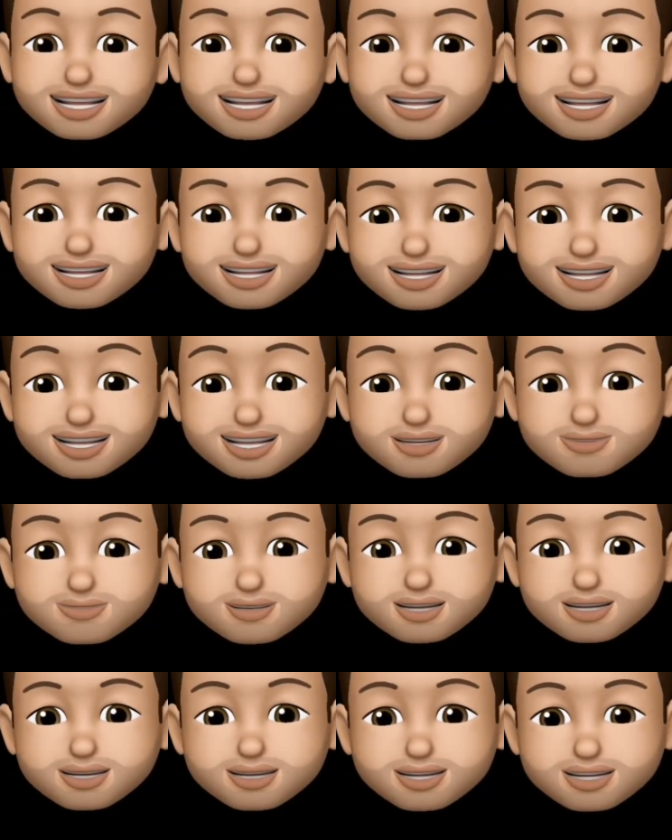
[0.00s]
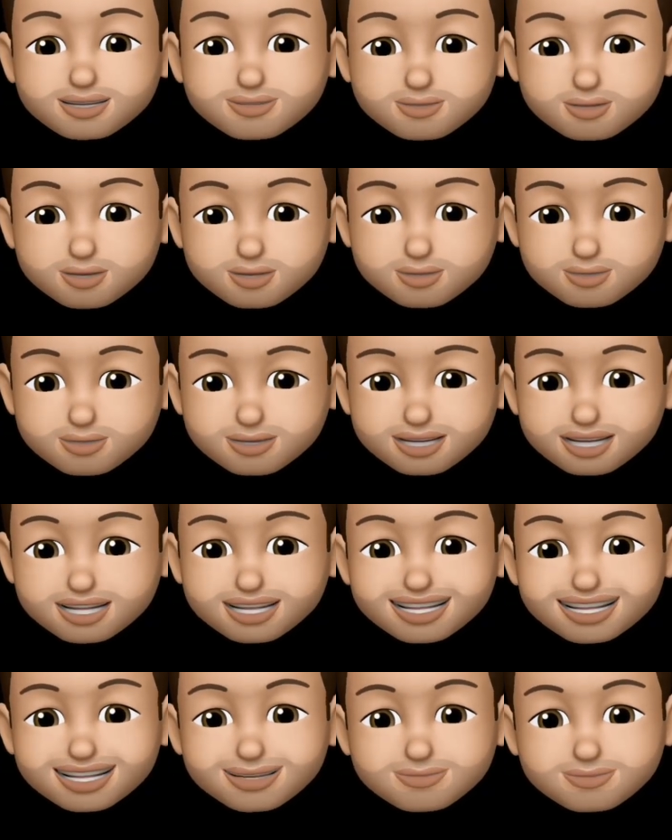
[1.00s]
This video is produced
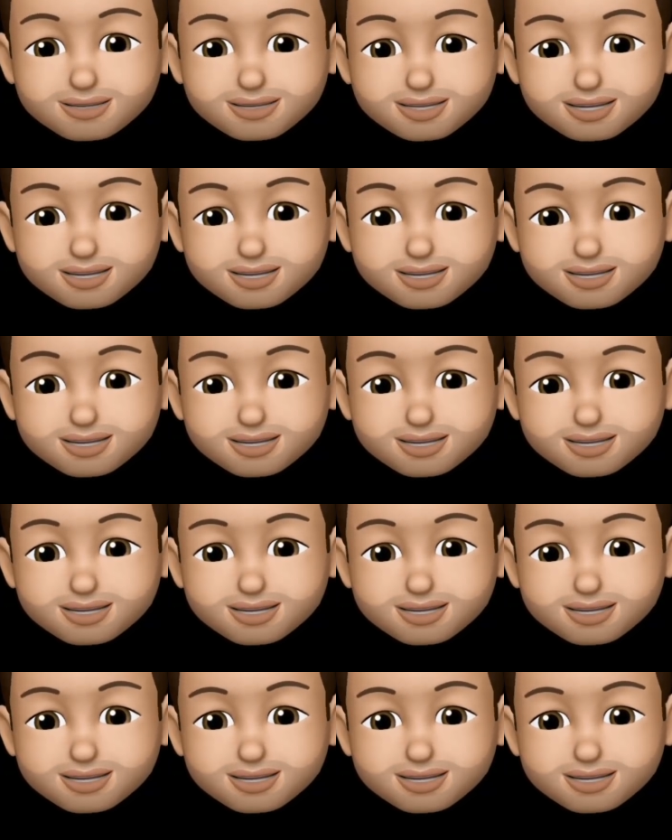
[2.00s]
specially